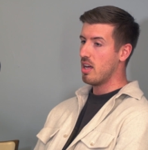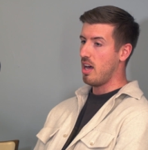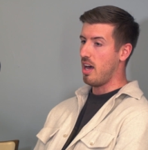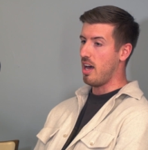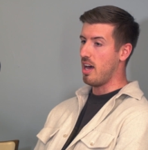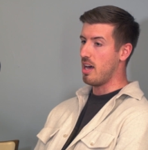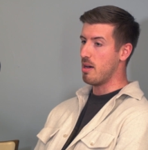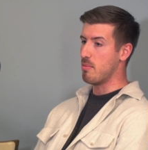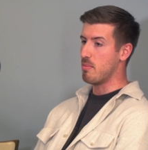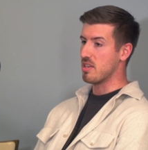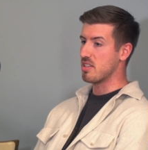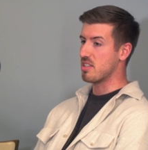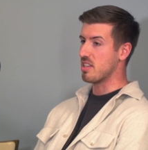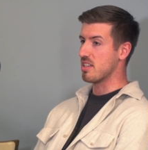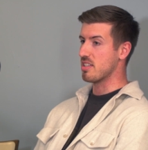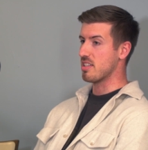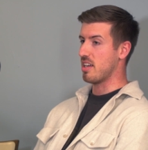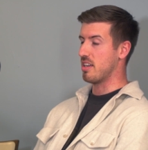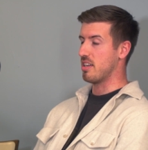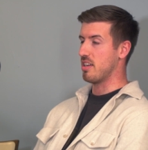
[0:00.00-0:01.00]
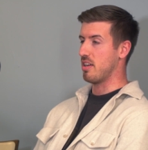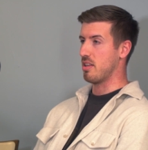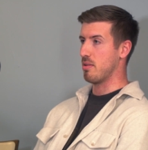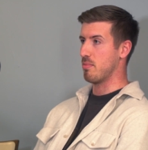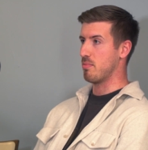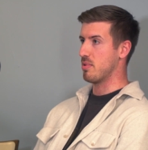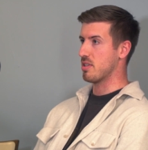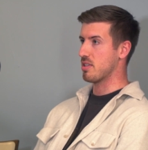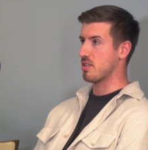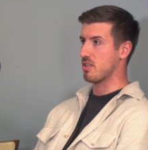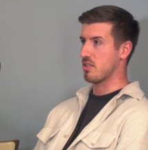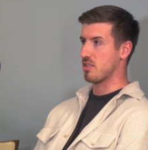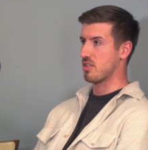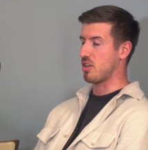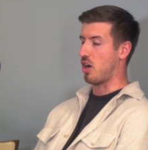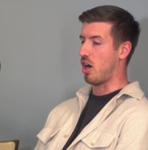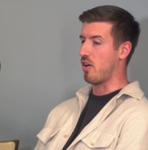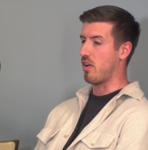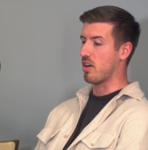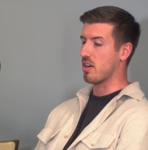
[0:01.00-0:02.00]
and since then it's
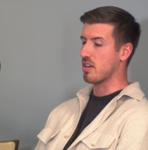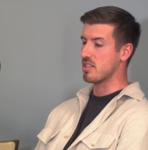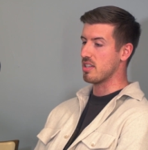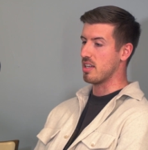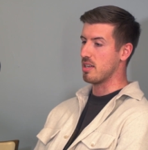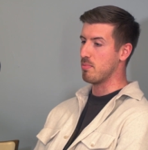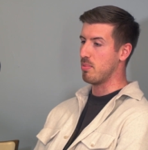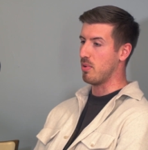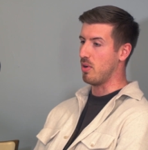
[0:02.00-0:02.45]
skyrocketed.